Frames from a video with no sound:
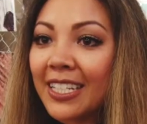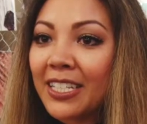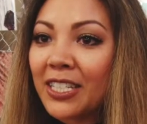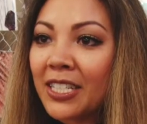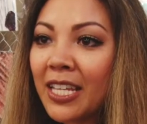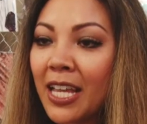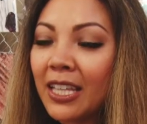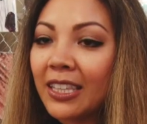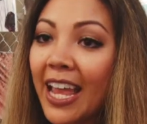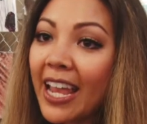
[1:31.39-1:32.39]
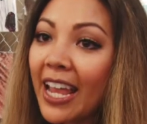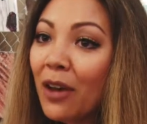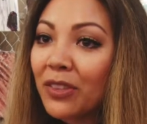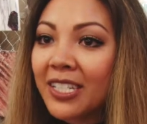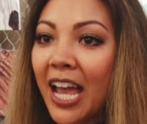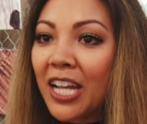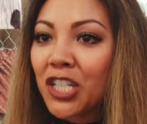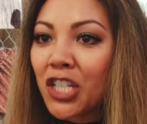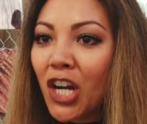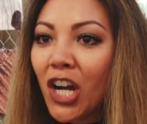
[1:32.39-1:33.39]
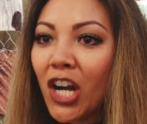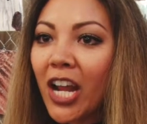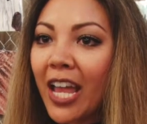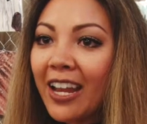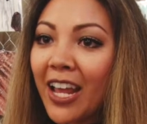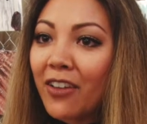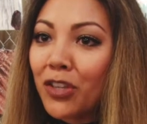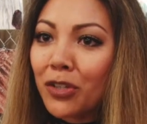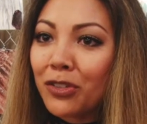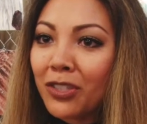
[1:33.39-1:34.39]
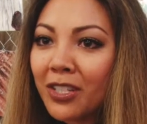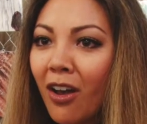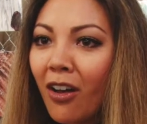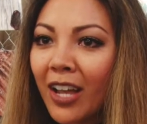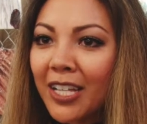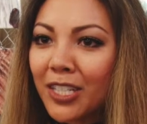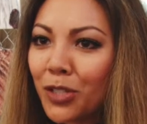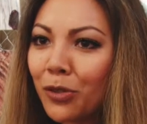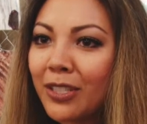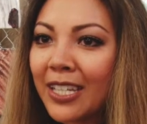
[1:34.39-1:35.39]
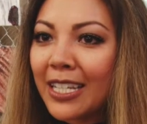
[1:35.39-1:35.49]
is laying out the texture and I've used all kinds of tools